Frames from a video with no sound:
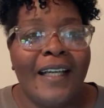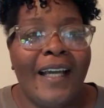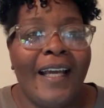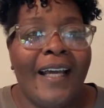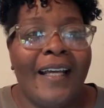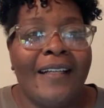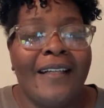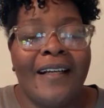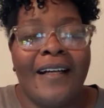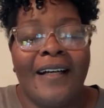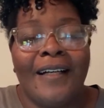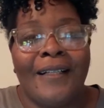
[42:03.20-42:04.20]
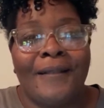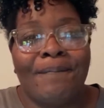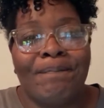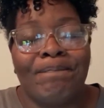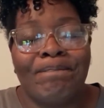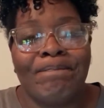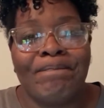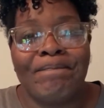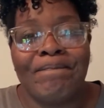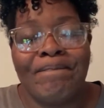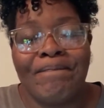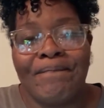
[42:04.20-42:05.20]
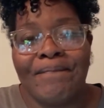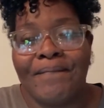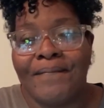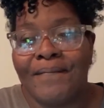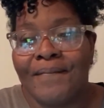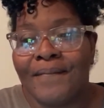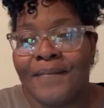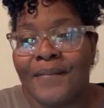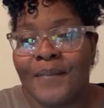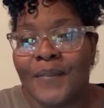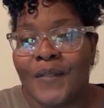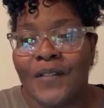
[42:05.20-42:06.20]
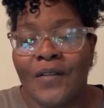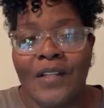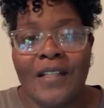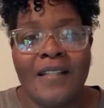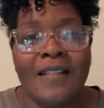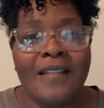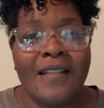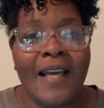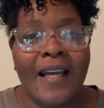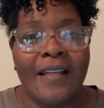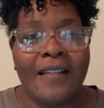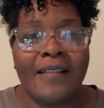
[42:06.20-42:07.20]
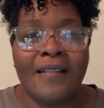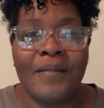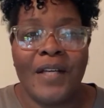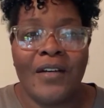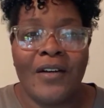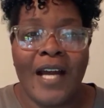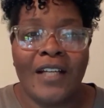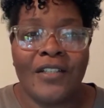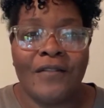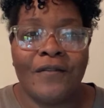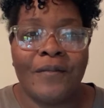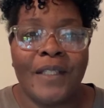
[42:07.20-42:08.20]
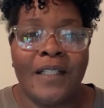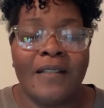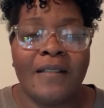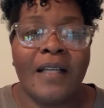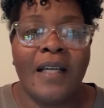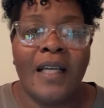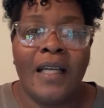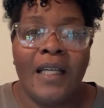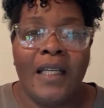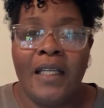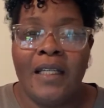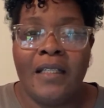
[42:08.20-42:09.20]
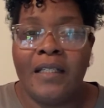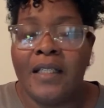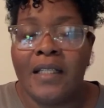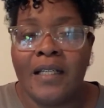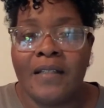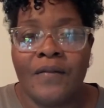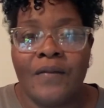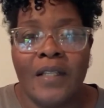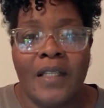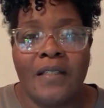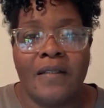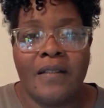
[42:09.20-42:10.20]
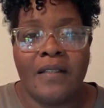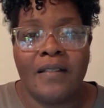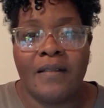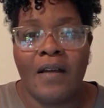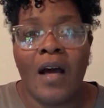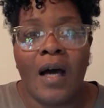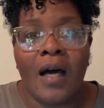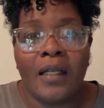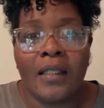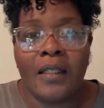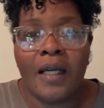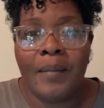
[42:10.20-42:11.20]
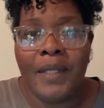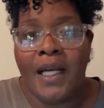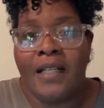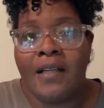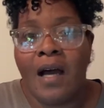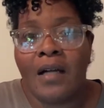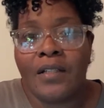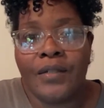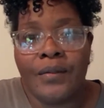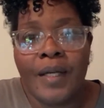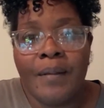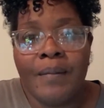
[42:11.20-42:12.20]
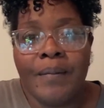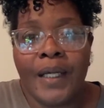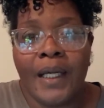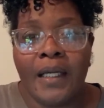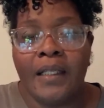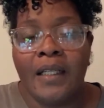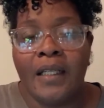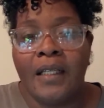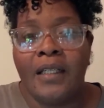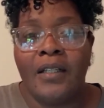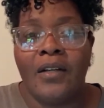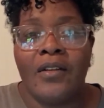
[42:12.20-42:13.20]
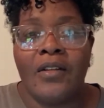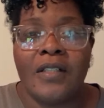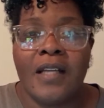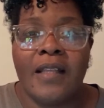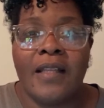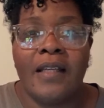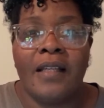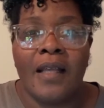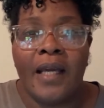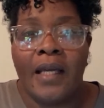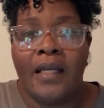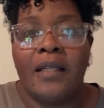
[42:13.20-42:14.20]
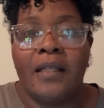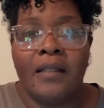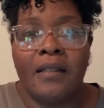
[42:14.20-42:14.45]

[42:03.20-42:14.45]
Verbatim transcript: And um, so this is like some interaction for me because he, he doesn't really talk I mean, I talk to him, but you know, there's nothing like